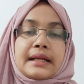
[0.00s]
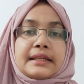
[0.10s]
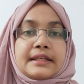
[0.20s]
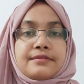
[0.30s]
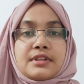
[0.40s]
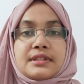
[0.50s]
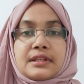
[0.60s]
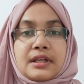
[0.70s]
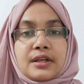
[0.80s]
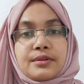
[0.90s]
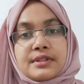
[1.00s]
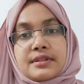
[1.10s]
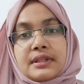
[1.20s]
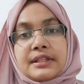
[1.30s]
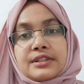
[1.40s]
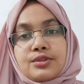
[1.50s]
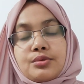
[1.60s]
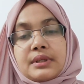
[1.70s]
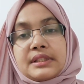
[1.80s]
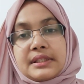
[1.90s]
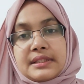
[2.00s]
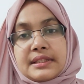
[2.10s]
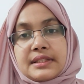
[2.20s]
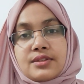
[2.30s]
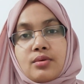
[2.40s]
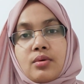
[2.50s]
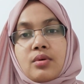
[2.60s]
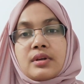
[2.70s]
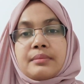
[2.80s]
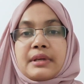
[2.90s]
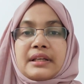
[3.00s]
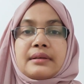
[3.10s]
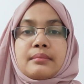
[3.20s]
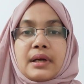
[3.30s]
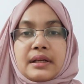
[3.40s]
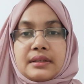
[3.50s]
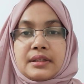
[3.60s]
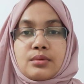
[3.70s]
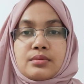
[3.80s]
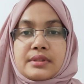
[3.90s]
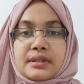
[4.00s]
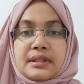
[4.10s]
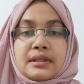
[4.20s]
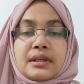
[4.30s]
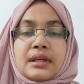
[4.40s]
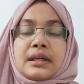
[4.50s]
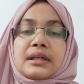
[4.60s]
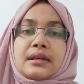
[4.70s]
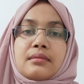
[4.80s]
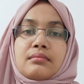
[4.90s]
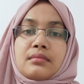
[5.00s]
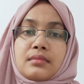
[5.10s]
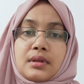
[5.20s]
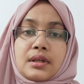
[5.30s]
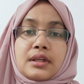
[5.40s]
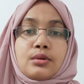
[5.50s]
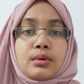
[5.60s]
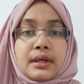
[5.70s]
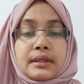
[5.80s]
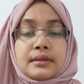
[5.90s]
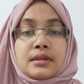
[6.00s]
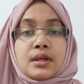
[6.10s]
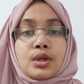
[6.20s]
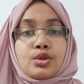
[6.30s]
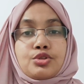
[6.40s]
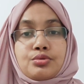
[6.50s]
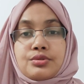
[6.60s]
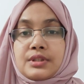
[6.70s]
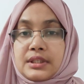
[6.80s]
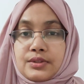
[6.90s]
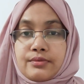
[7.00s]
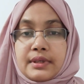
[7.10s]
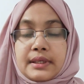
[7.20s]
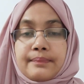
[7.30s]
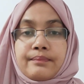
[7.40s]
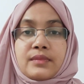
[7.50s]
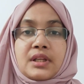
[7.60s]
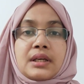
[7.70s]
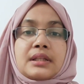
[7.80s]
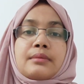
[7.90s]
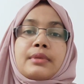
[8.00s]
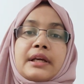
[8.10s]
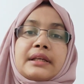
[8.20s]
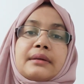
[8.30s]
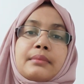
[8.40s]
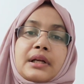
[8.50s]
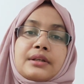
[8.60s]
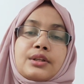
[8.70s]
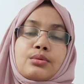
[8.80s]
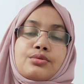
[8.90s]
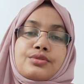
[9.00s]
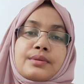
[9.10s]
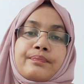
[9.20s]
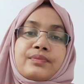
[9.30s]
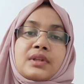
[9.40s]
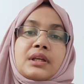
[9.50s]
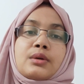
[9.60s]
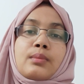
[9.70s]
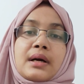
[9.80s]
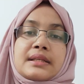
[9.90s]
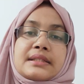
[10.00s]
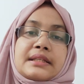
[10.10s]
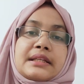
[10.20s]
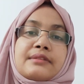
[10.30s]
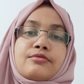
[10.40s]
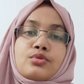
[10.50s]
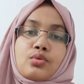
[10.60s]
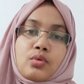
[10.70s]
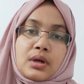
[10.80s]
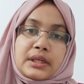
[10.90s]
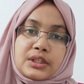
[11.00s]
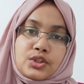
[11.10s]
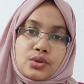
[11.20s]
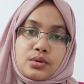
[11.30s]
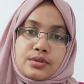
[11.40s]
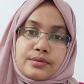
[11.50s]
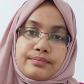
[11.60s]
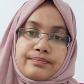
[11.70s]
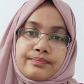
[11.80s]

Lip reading: And if the scenario is related to a disease or a breaking bad news, then you can choose this way. In the breaking bad news, you must give 2 warning shots.